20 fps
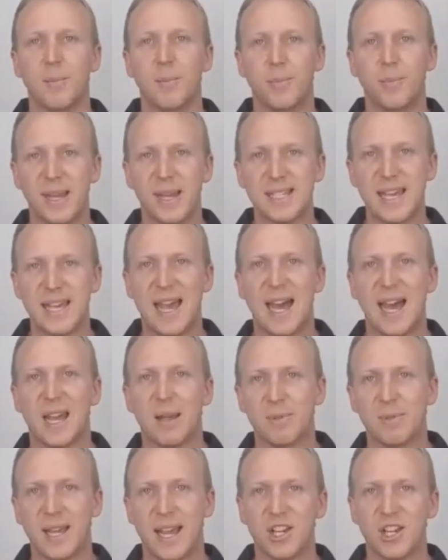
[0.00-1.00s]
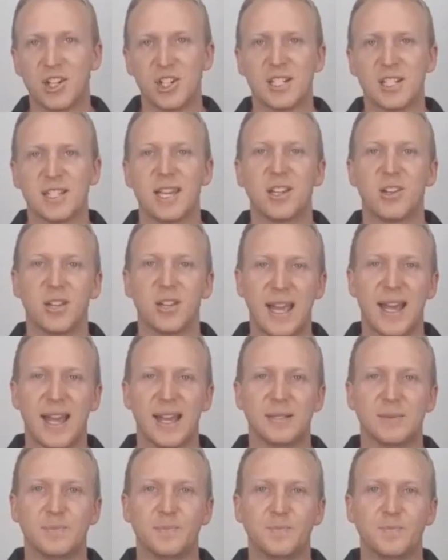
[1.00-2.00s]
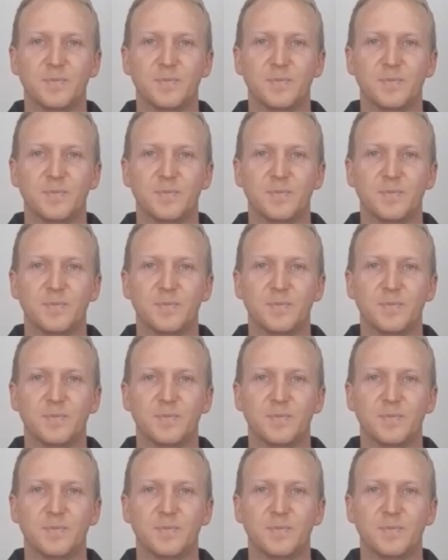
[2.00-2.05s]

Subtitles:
best adaptations that you can.